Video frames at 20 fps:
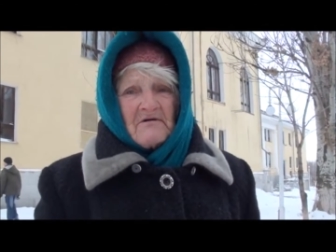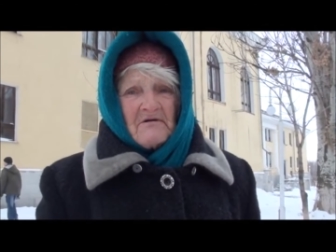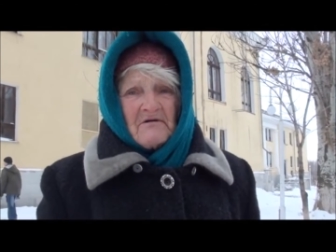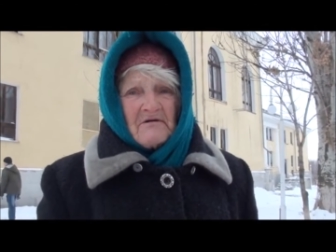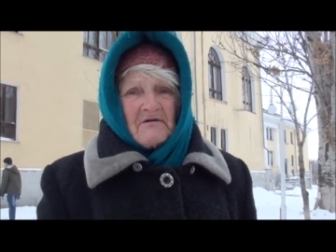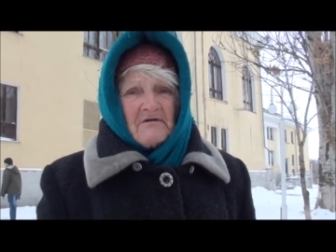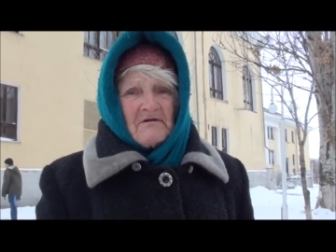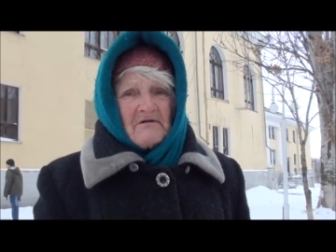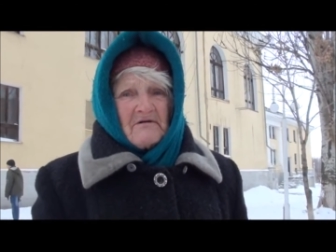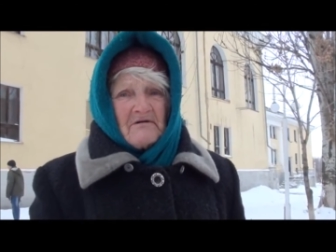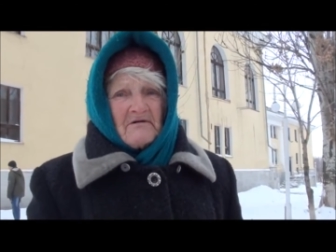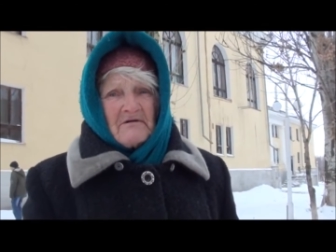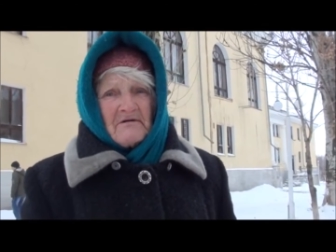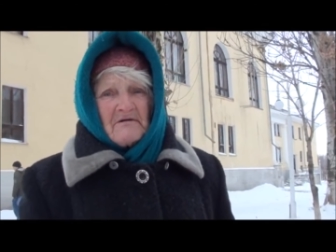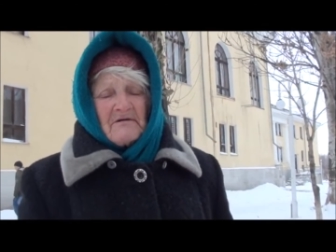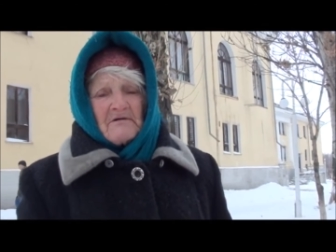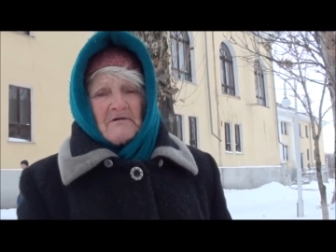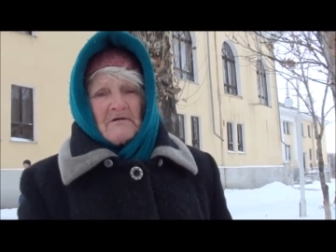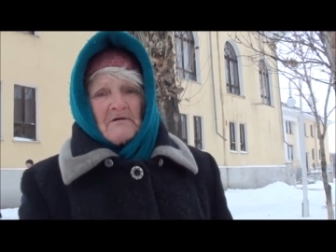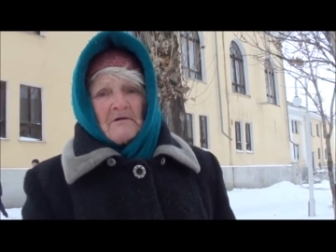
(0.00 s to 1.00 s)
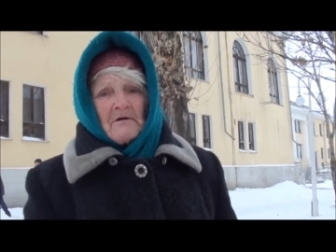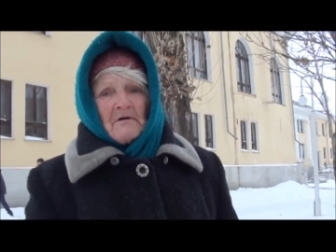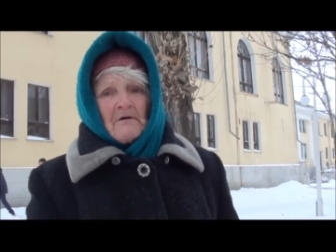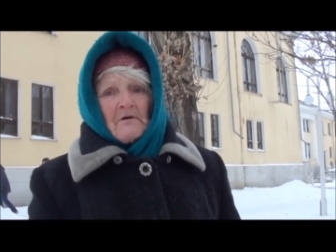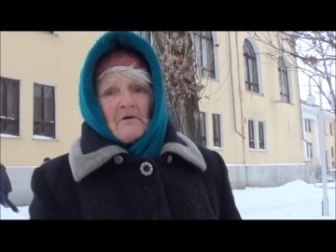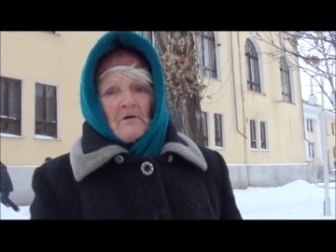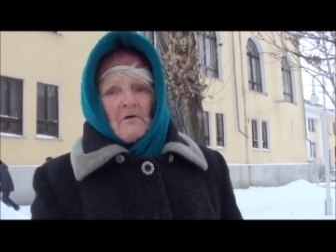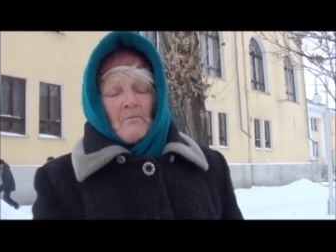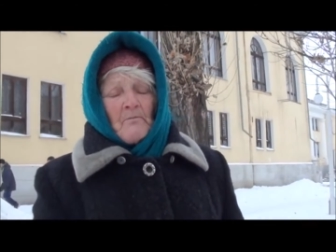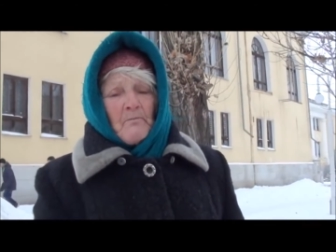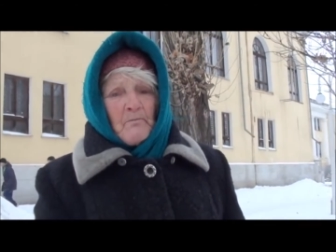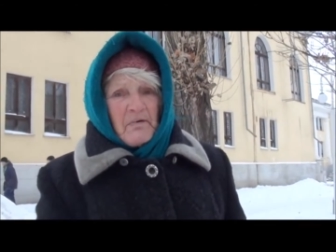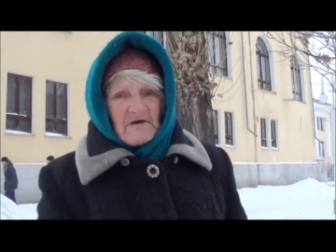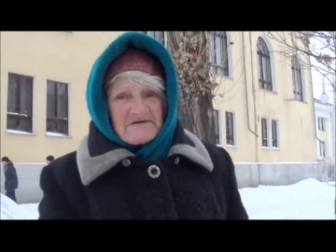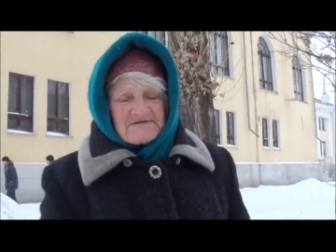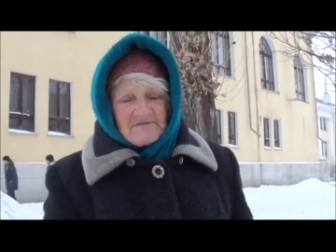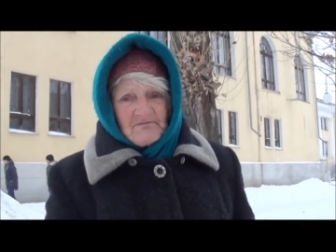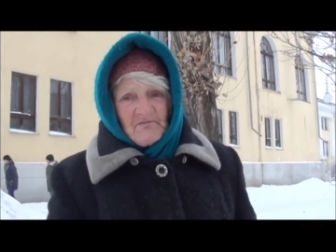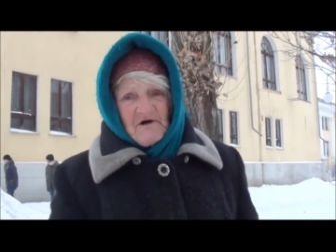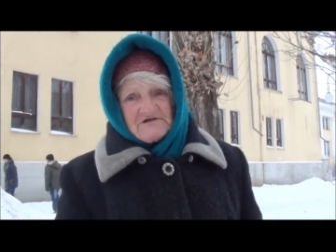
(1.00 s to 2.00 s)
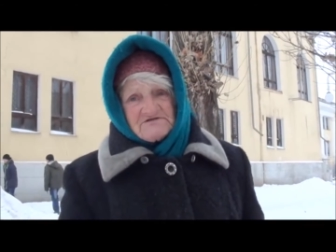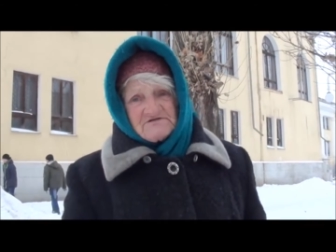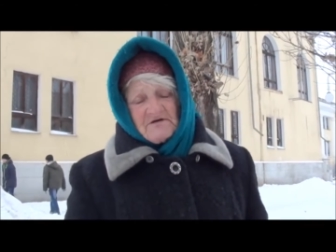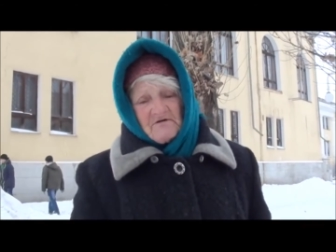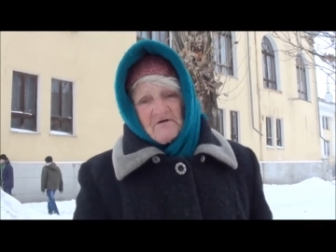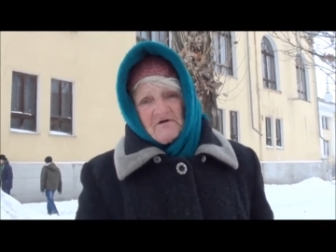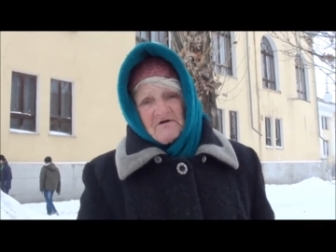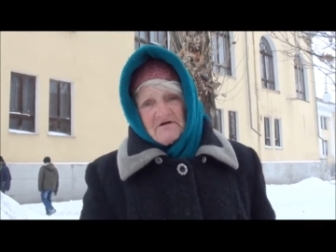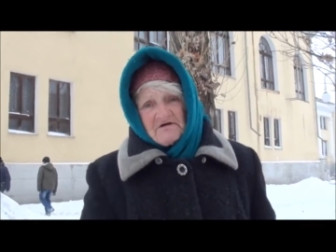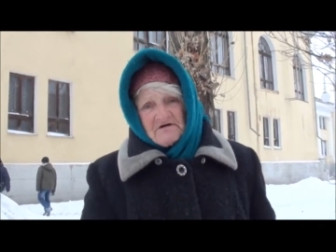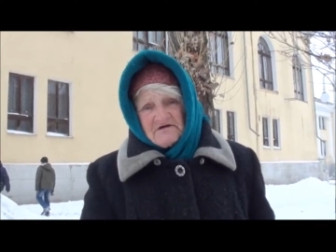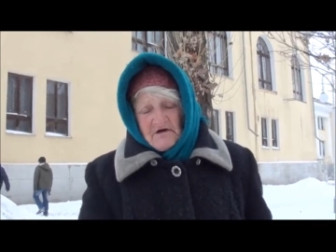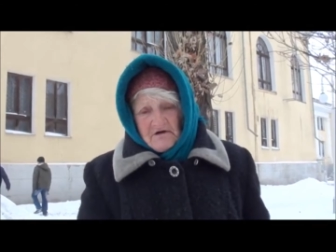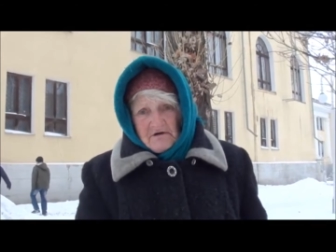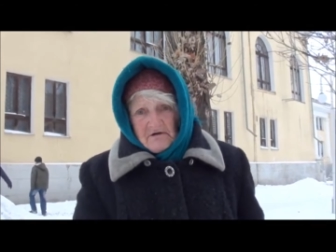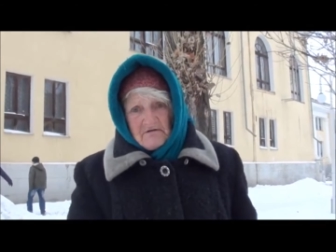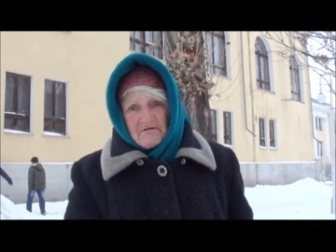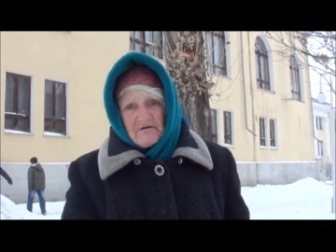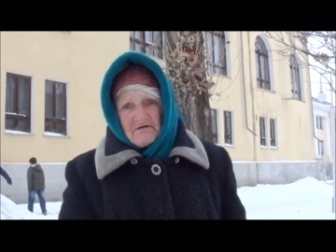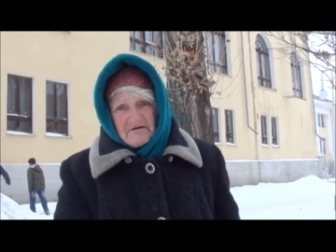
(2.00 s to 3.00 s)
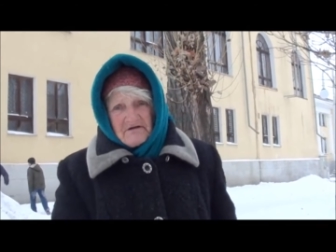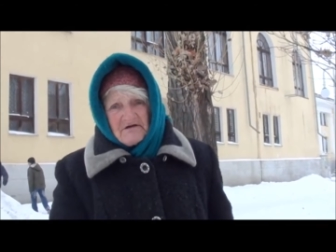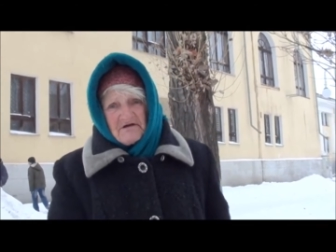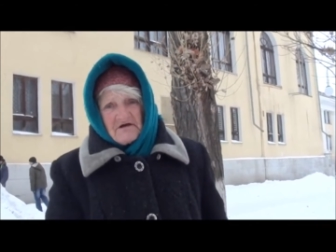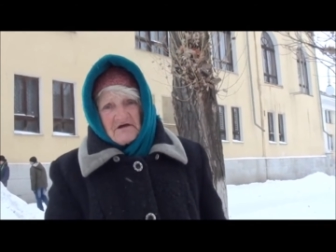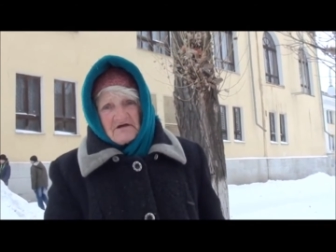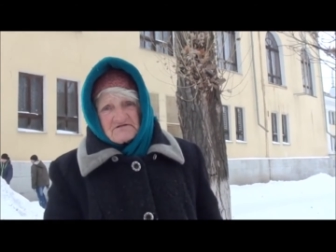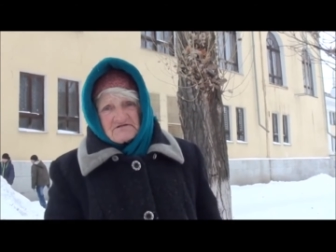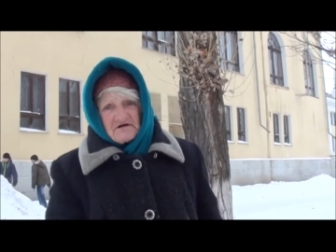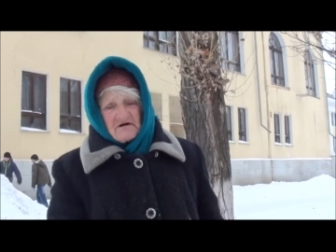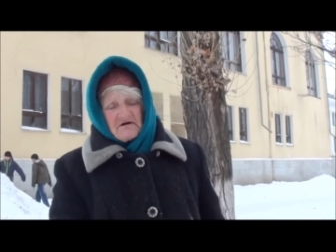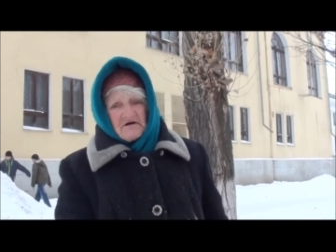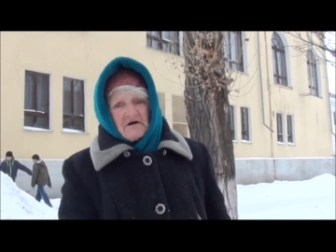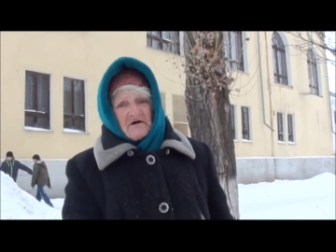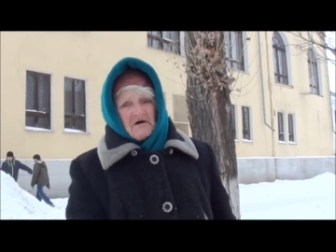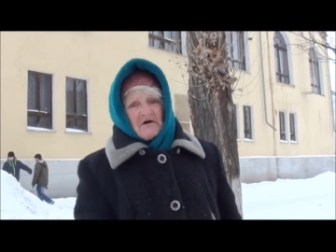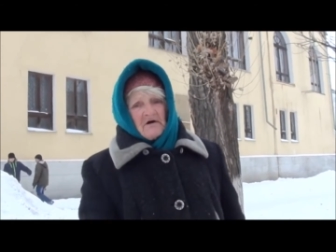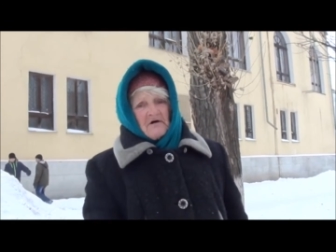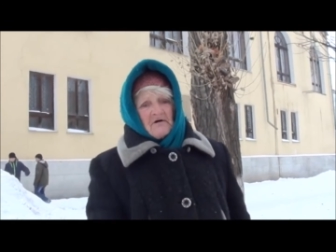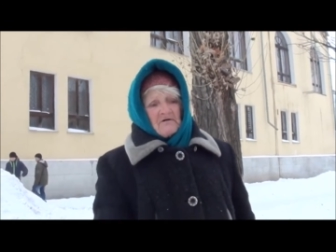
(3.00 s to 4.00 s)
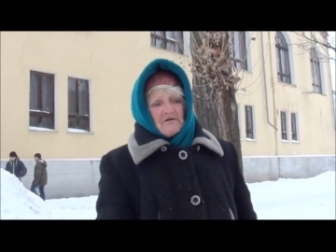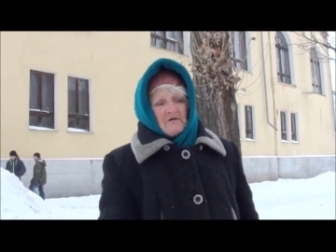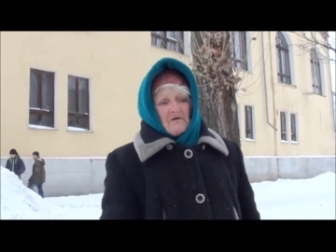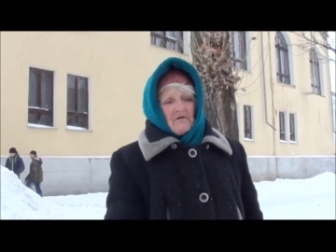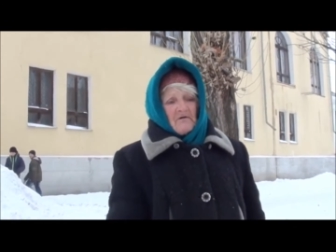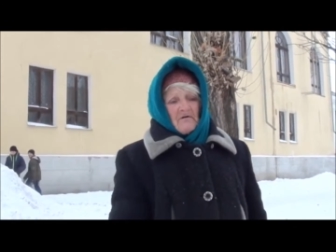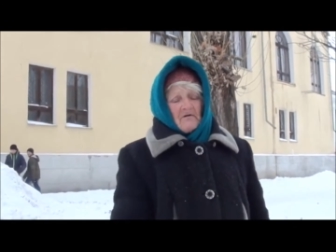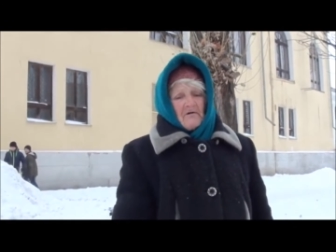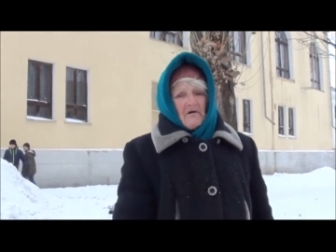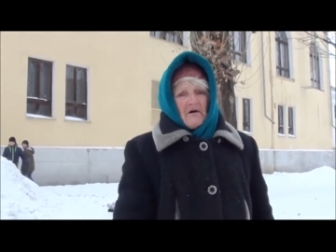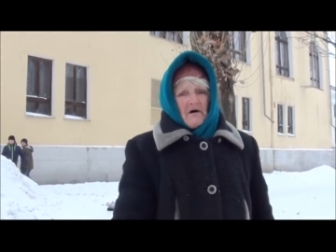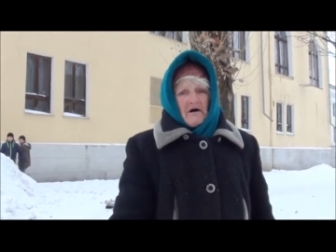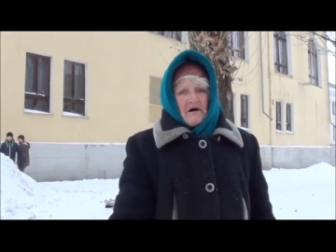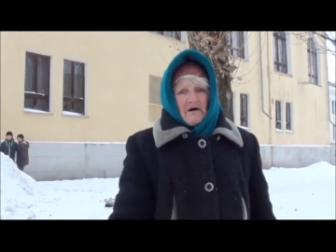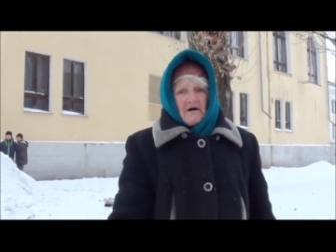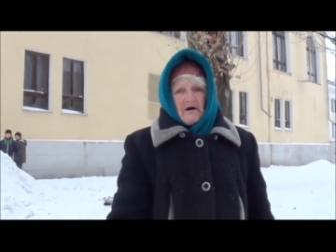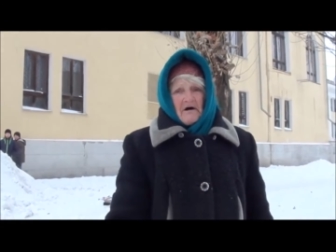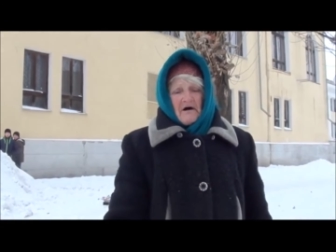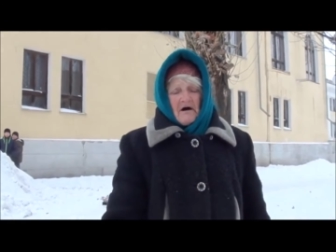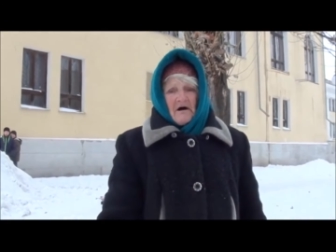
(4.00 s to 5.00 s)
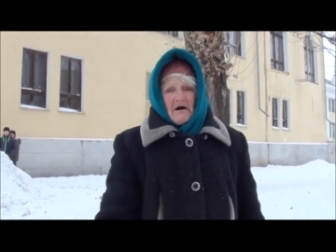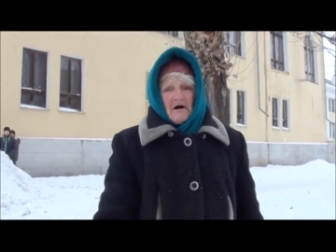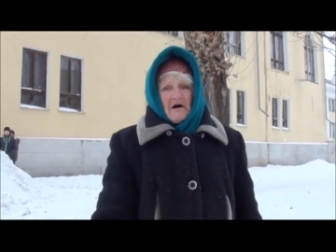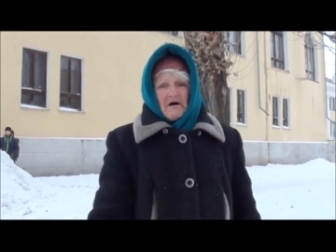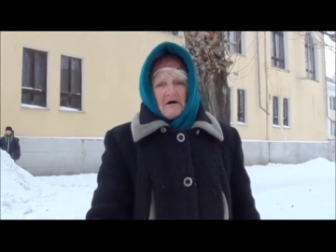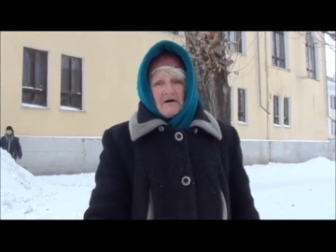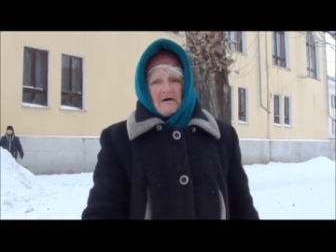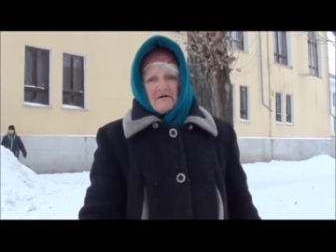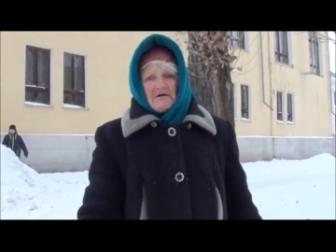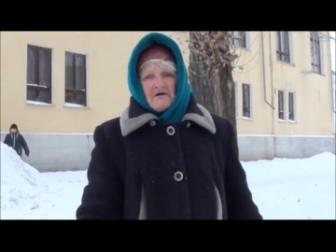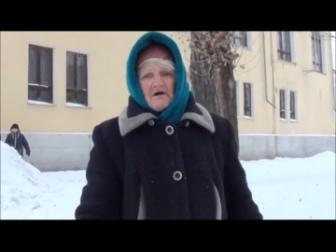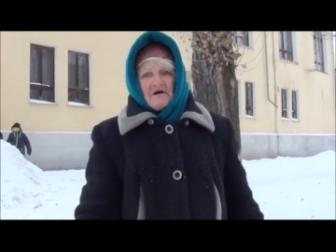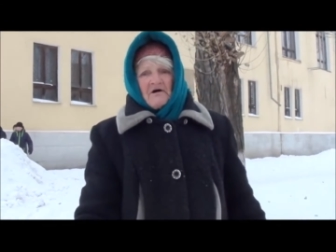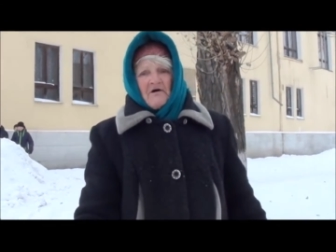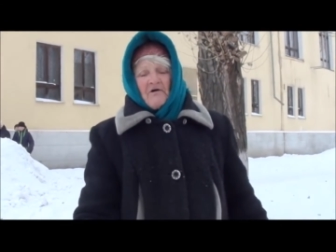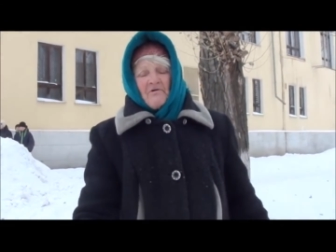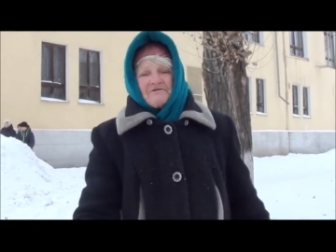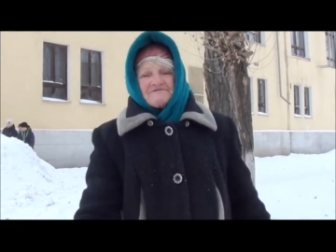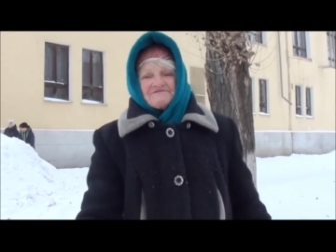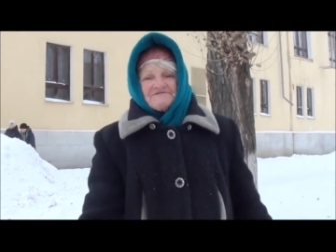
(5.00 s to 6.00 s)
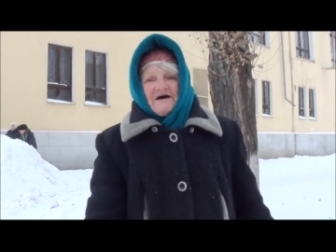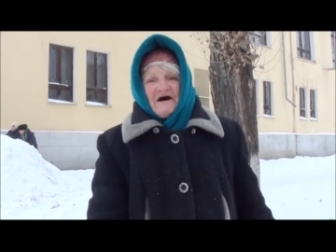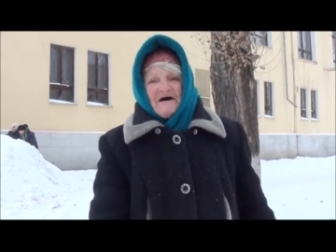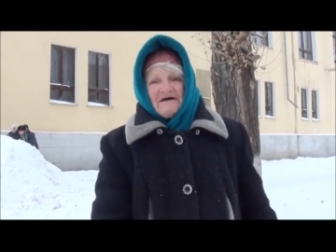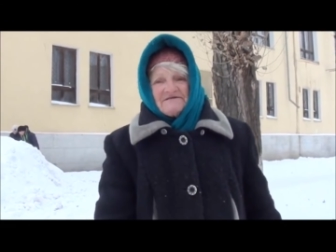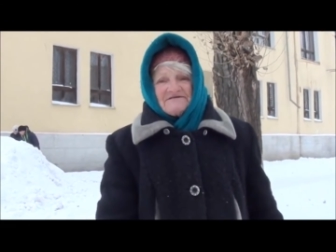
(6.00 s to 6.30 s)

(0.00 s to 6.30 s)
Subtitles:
Granny, I will go. Correspondent. Babushka Shura, I wish you to stay healthy. Don't worry.